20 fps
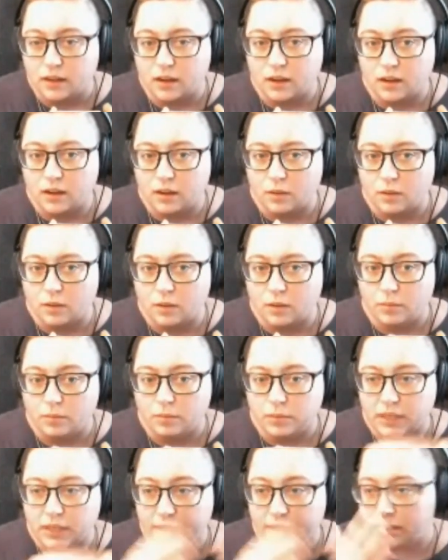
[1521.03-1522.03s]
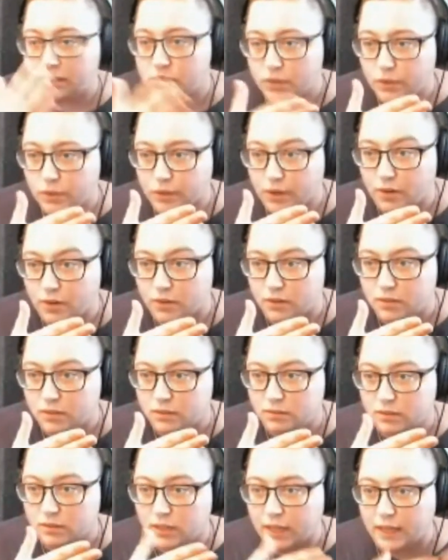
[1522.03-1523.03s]
um, played it solo,
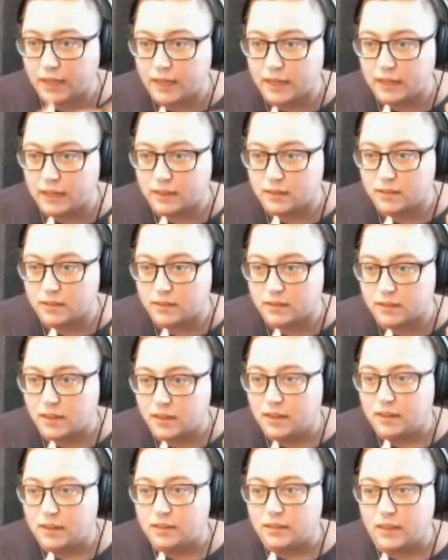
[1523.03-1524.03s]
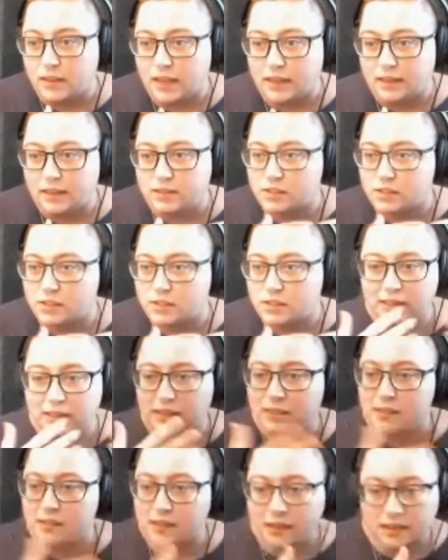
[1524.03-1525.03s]
and they just did
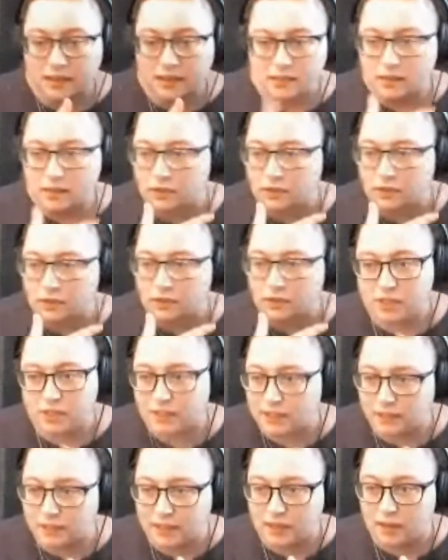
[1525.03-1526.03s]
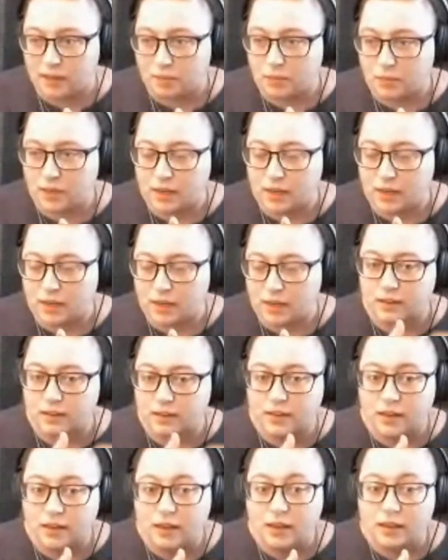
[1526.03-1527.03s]
it as like a self-journaling game.
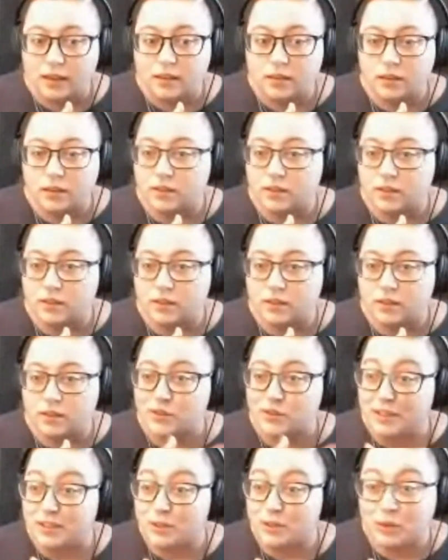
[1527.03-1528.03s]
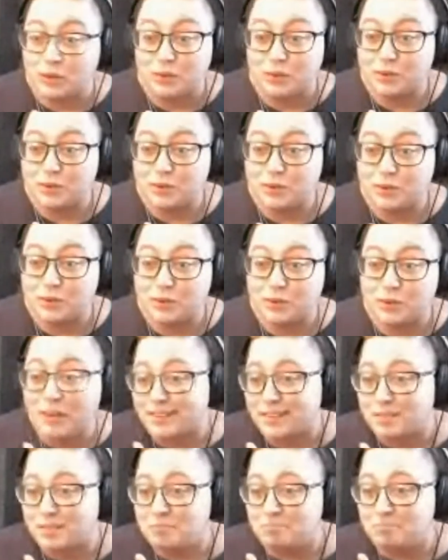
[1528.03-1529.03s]
And the story they told was really
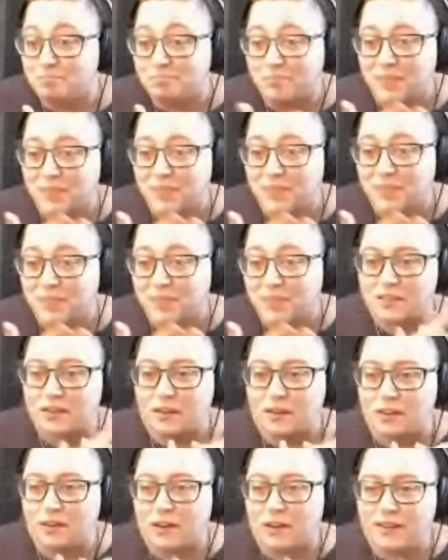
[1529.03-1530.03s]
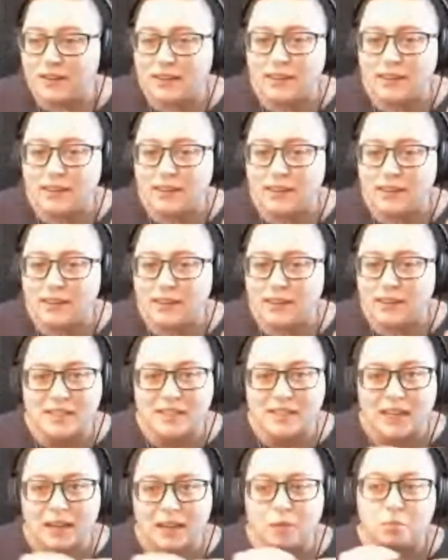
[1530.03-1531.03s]
amazing. So I think that you can
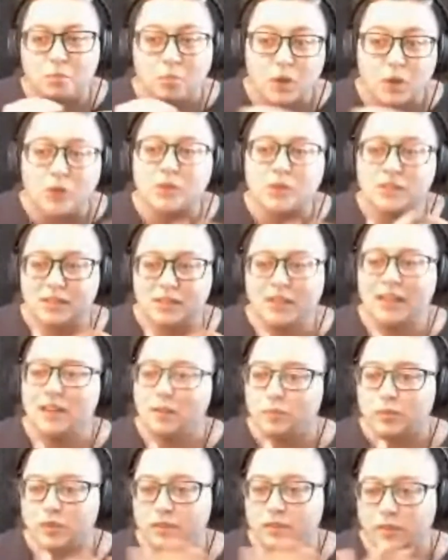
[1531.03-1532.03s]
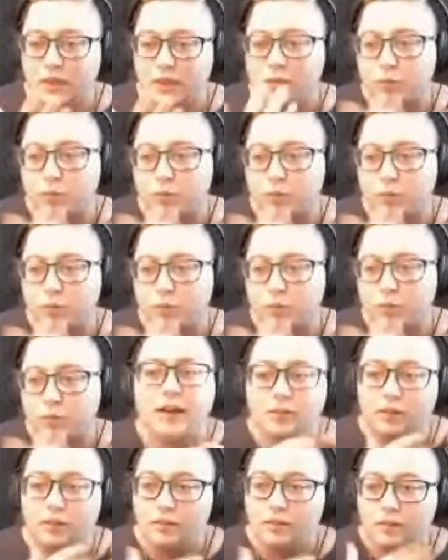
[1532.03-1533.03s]
take most games and break them
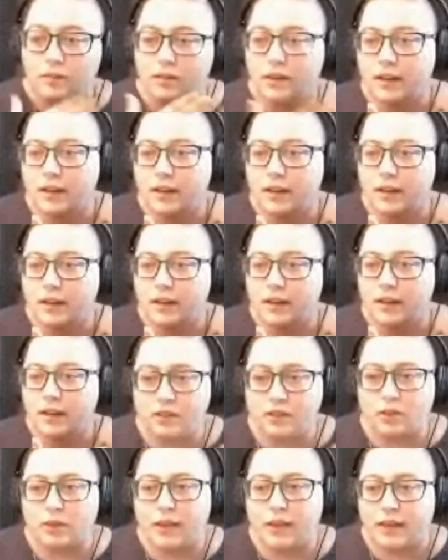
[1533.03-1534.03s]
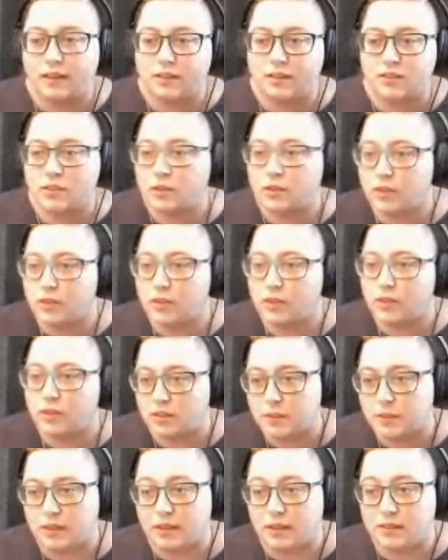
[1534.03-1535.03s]
down and and do that solo
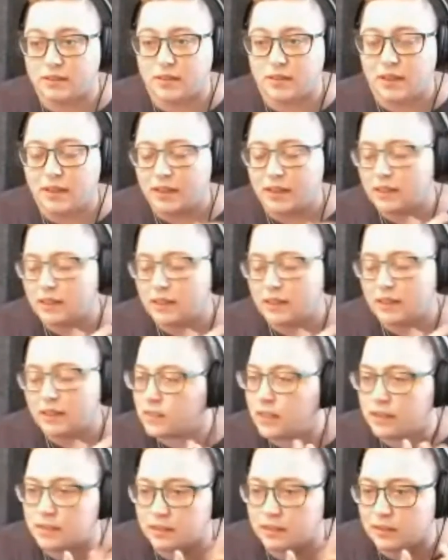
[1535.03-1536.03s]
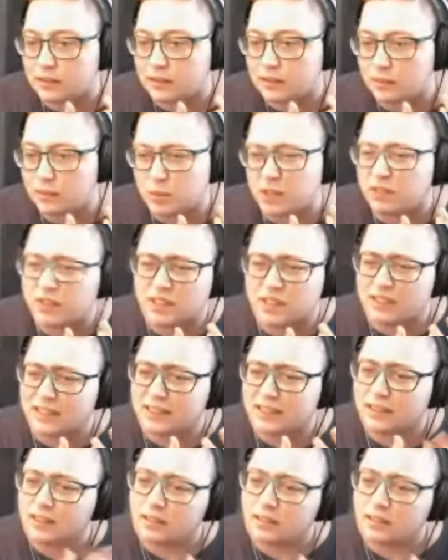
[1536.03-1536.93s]
experience. It just takes a little bit of fiddling.